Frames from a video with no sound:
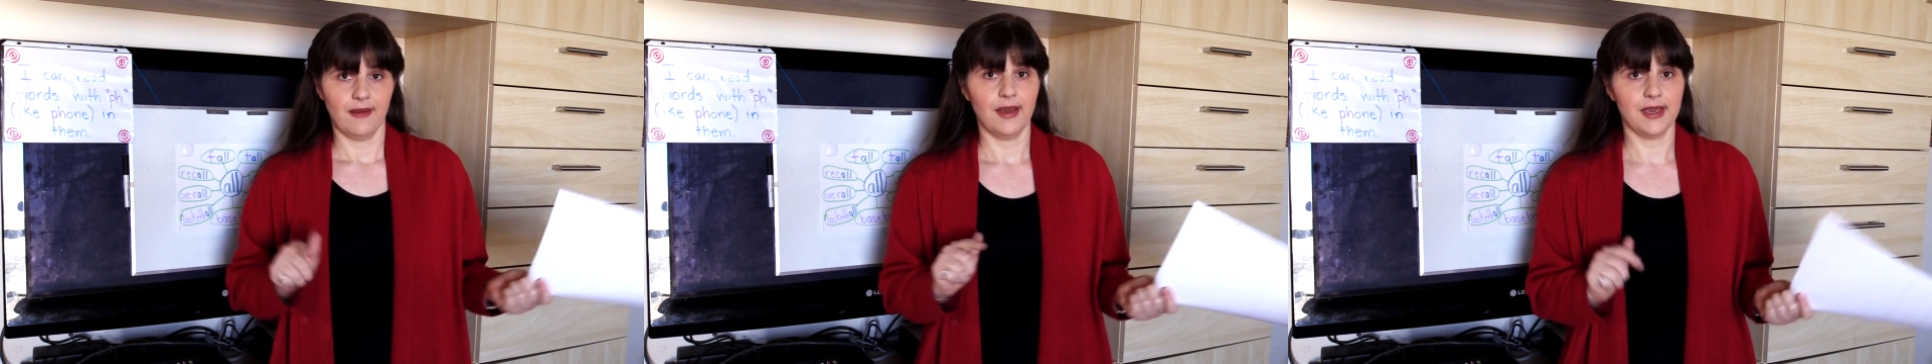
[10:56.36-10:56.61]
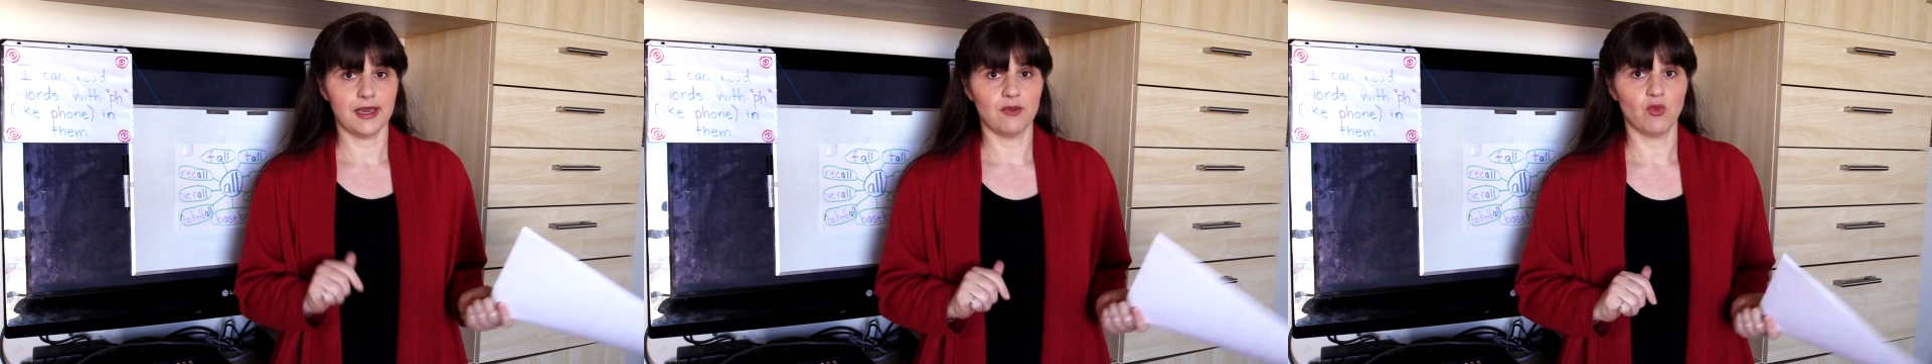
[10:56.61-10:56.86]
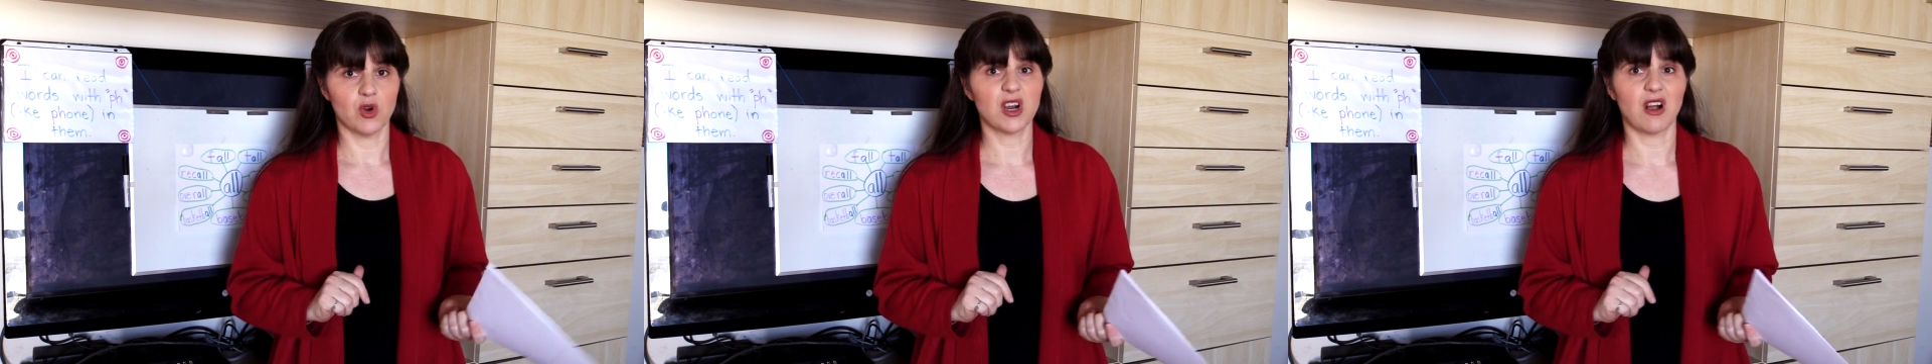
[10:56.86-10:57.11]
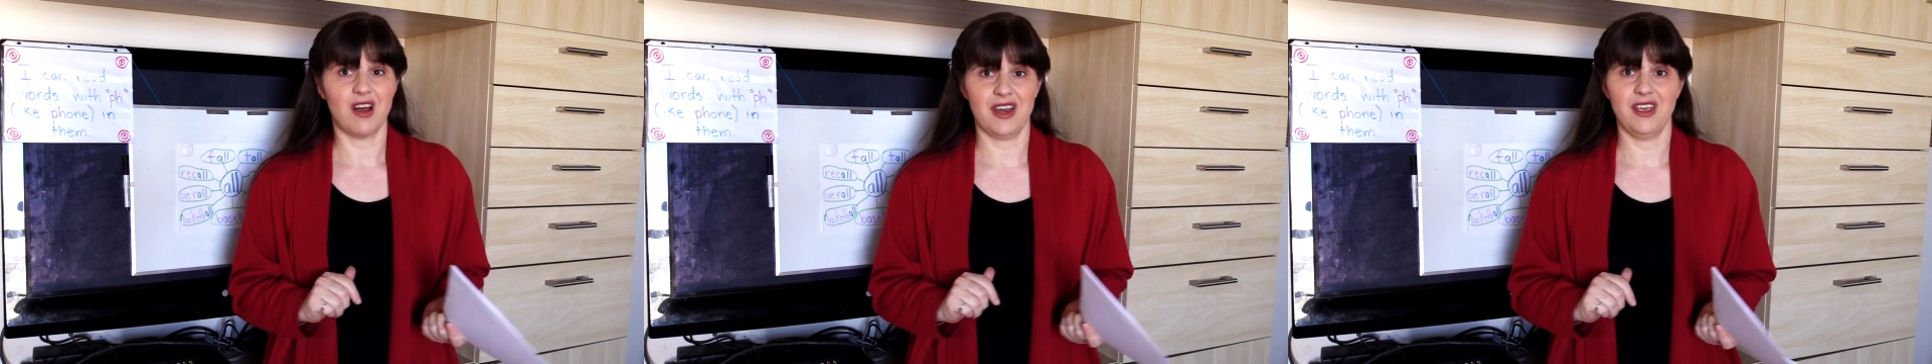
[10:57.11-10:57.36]
I can
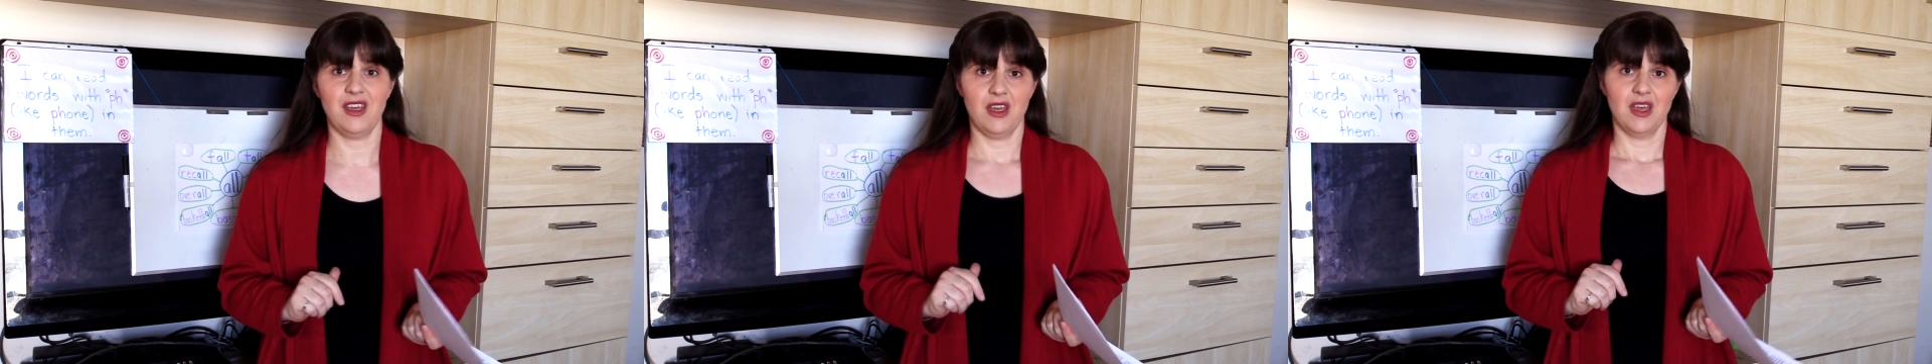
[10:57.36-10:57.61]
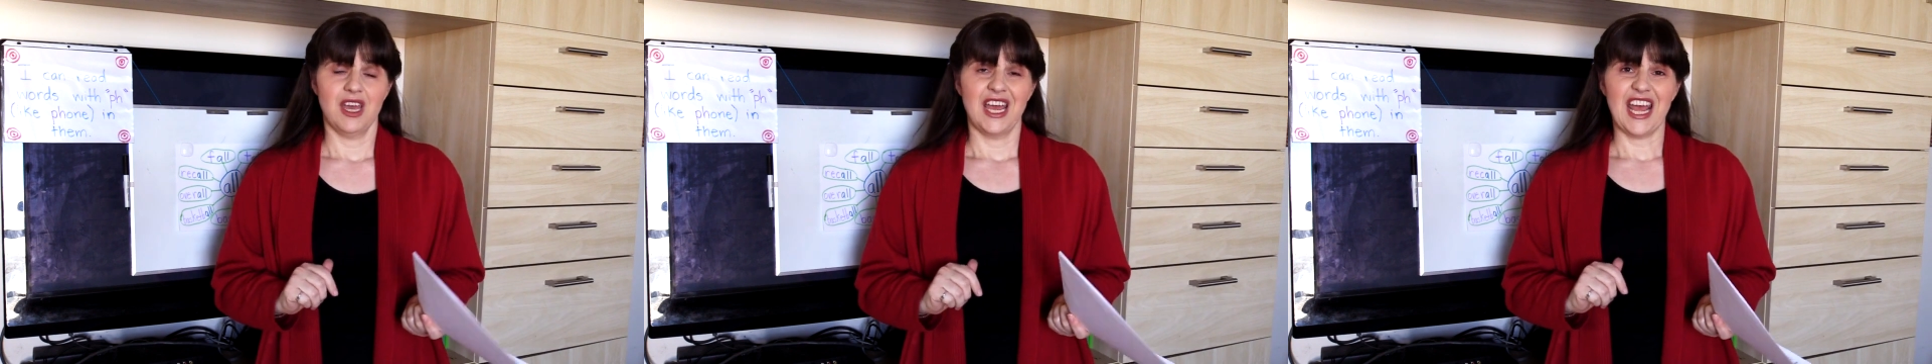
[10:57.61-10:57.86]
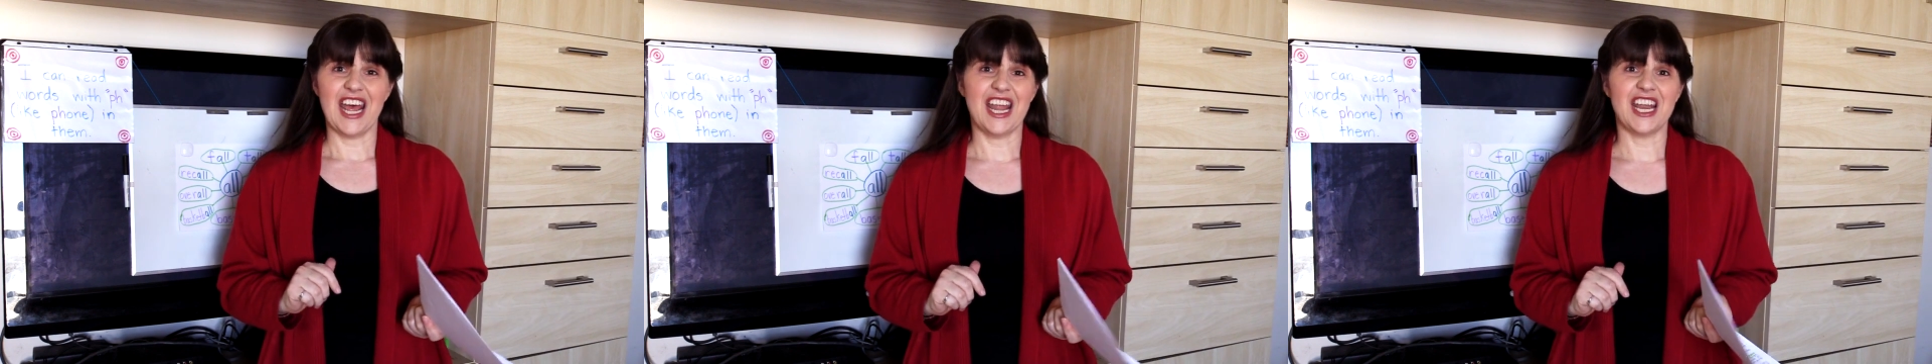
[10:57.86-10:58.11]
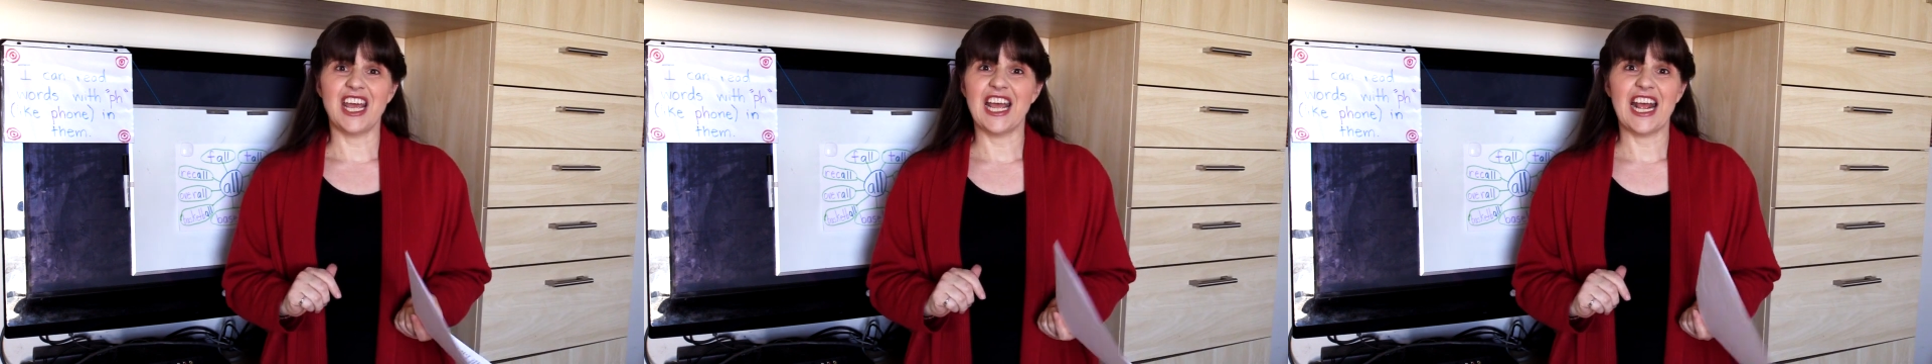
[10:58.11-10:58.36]
work on it.
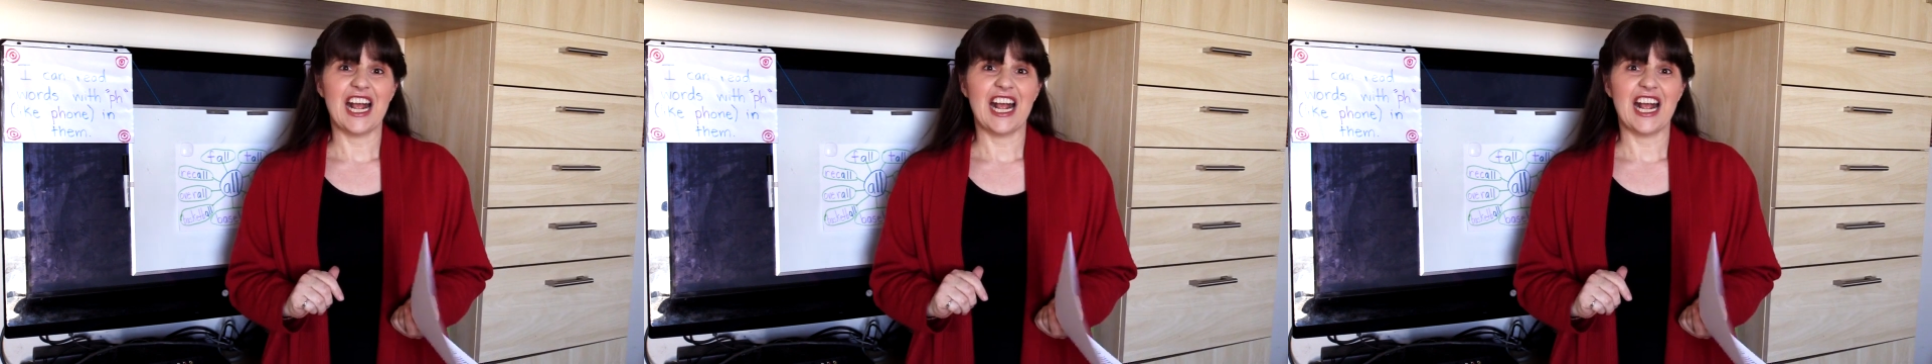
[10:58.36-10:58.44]
And